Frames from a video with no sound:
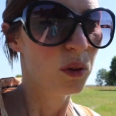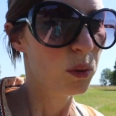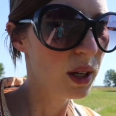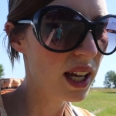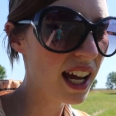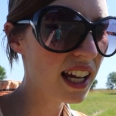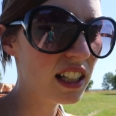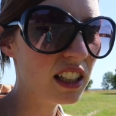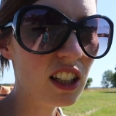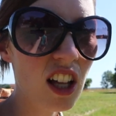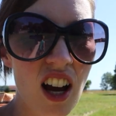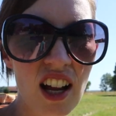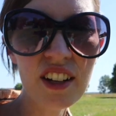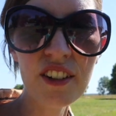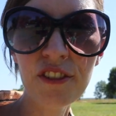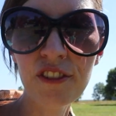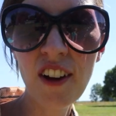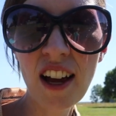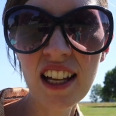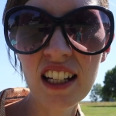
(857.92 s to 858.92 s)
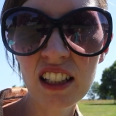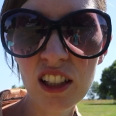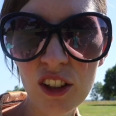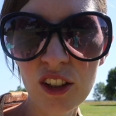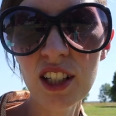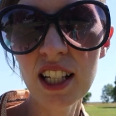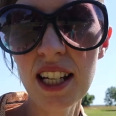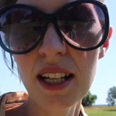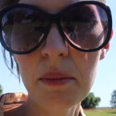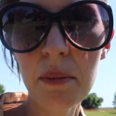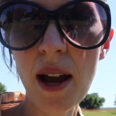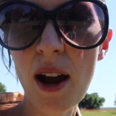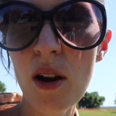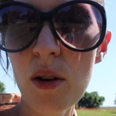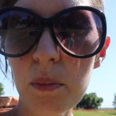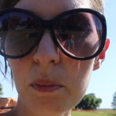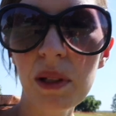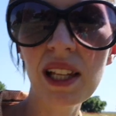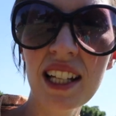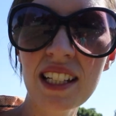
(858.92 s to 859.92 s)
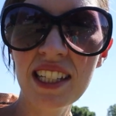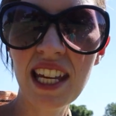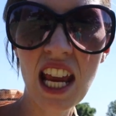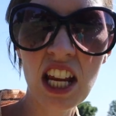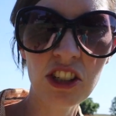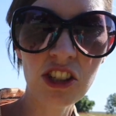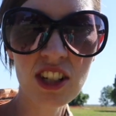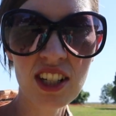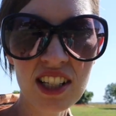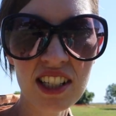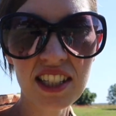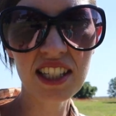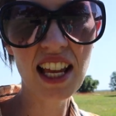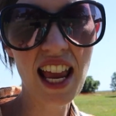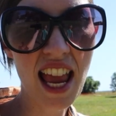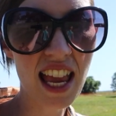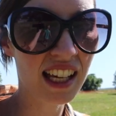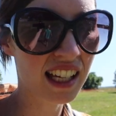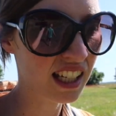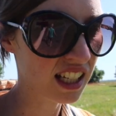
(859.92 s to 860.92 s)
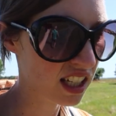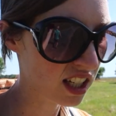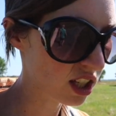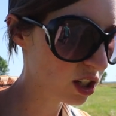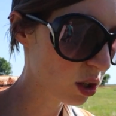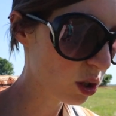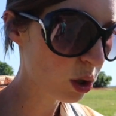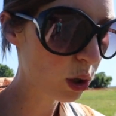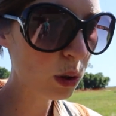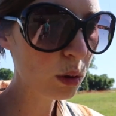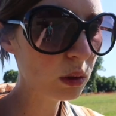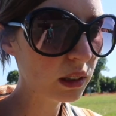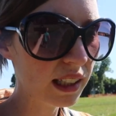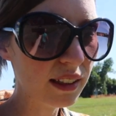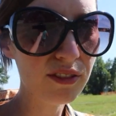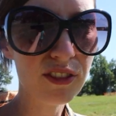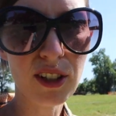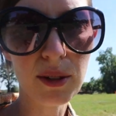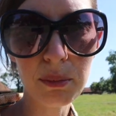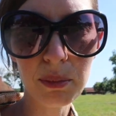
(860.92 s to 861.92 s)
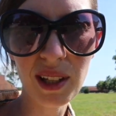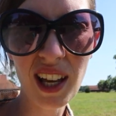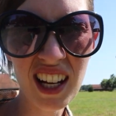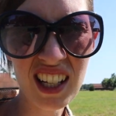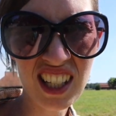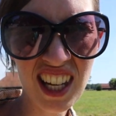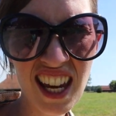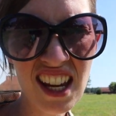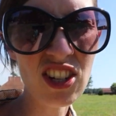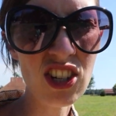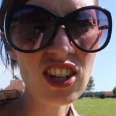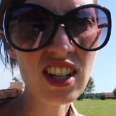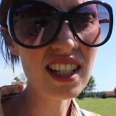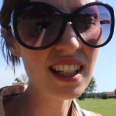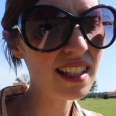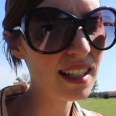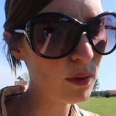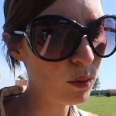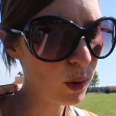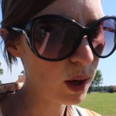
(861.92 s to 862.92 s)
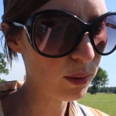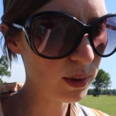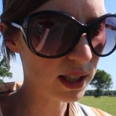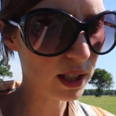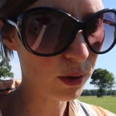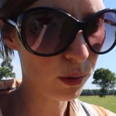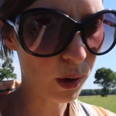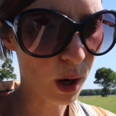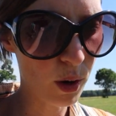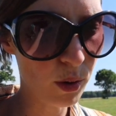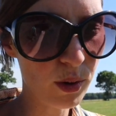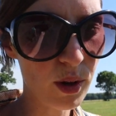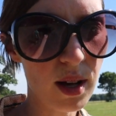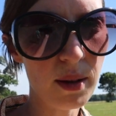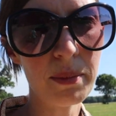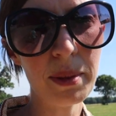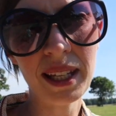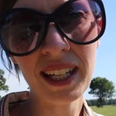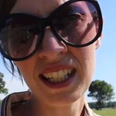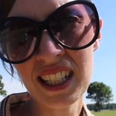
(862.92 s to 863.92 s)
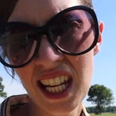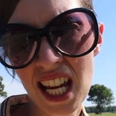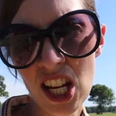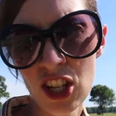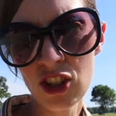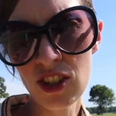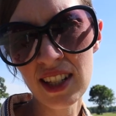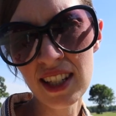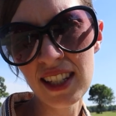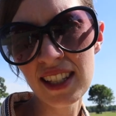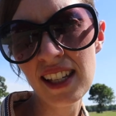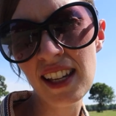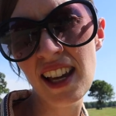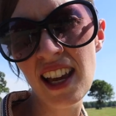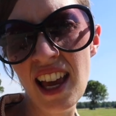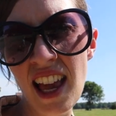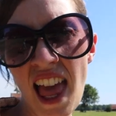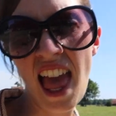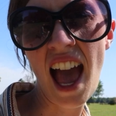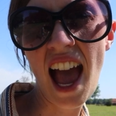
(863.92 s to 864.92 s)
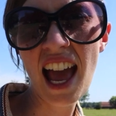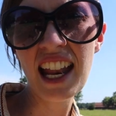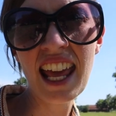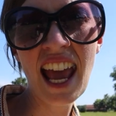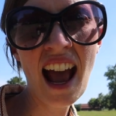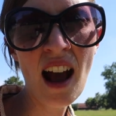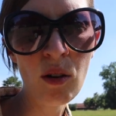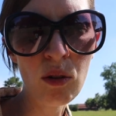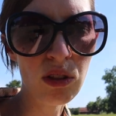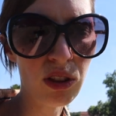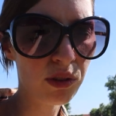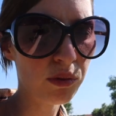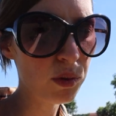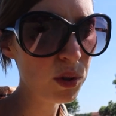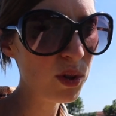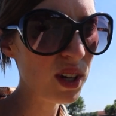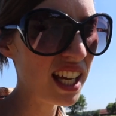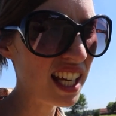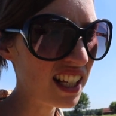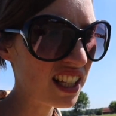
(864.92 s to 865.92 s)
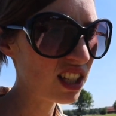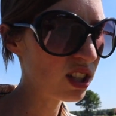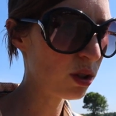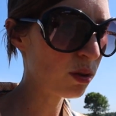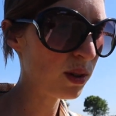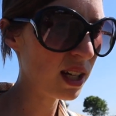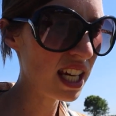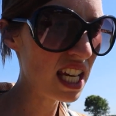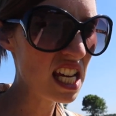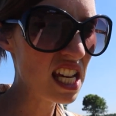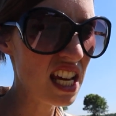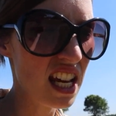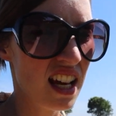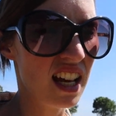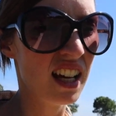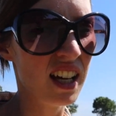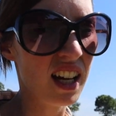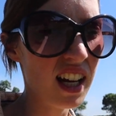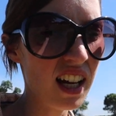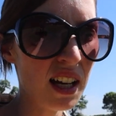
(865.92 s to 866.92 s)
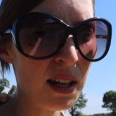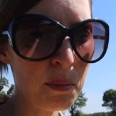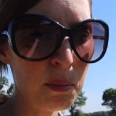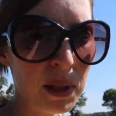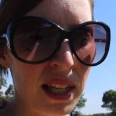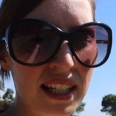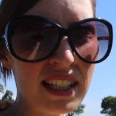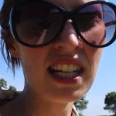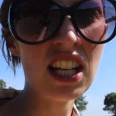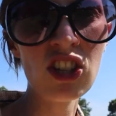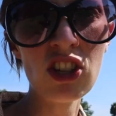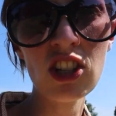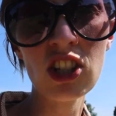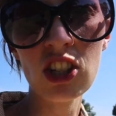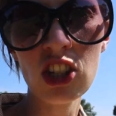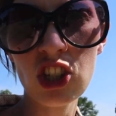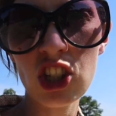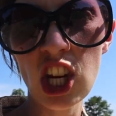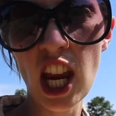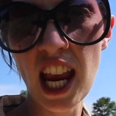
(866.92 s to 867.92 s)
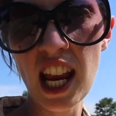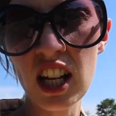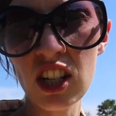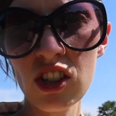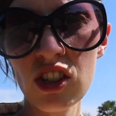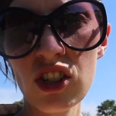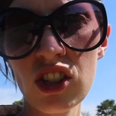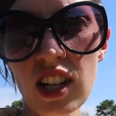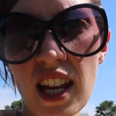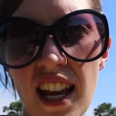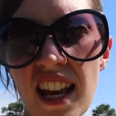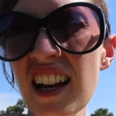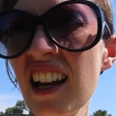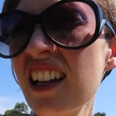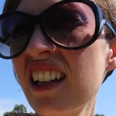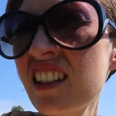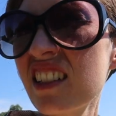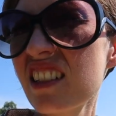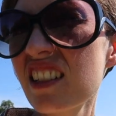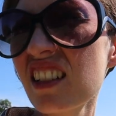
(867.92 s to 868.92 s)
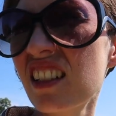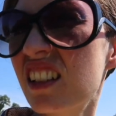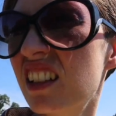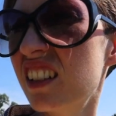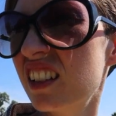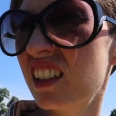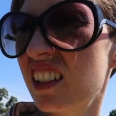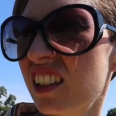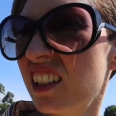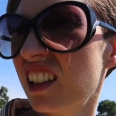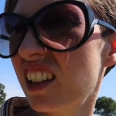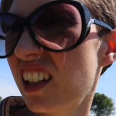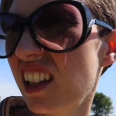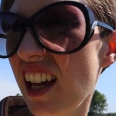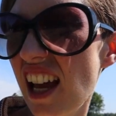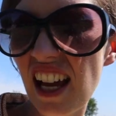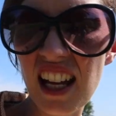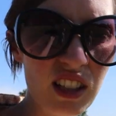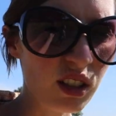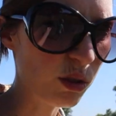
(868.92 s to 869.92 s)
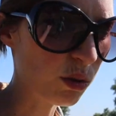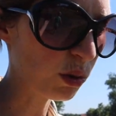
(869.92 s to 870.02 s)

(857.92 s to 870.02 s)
we had a lot of fun learning about plantations and who lived on plantations and what was grown on plantations and how through history uh, plantations changed and and